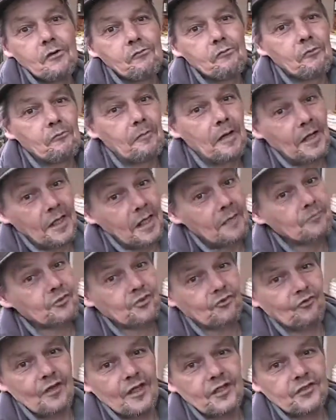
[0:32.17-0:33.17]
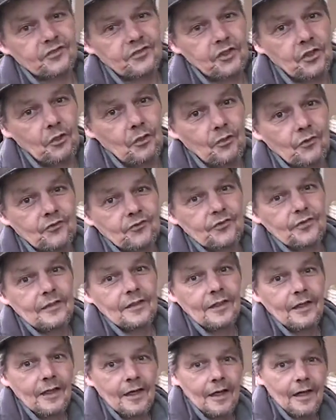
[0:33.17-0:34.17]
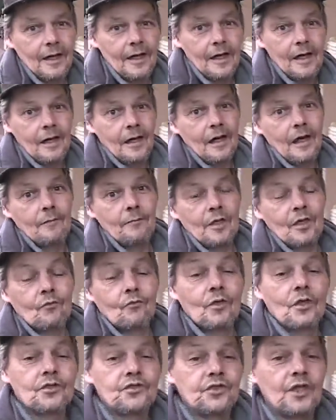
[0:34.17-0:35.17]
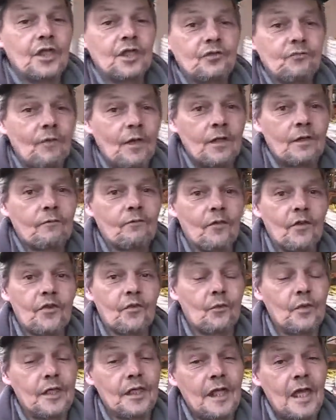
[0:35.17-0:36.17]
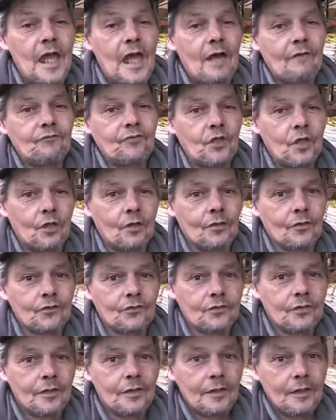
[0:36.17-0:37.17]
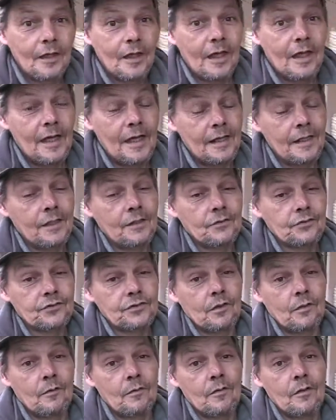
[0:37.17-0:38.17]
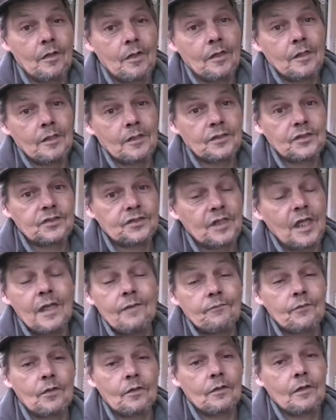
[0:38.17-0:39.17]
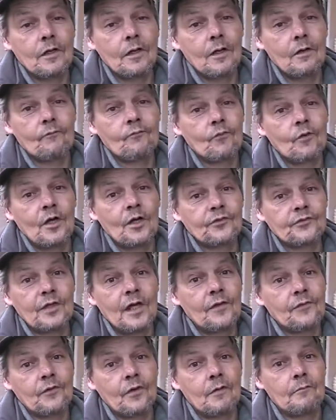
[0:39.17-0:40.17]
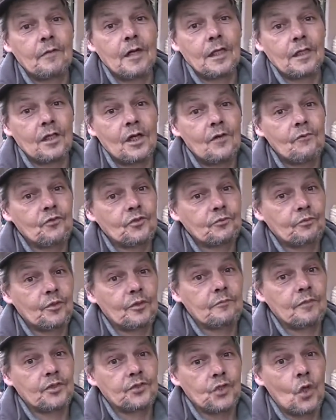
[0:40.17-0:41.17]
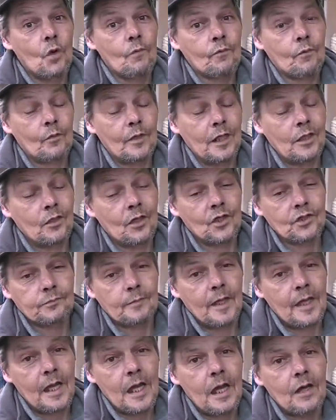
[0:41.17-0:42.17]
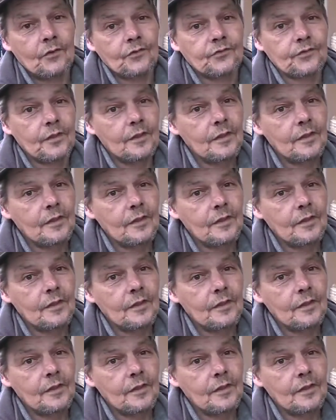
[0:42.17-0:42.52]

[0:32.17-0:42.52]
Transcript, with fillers: Well, my name's Craig Skews. Uh, I've been a real change vendor for three and a half years, and it was the uh, savior uh, for us. I thought my life was pretty much over when I lost my house.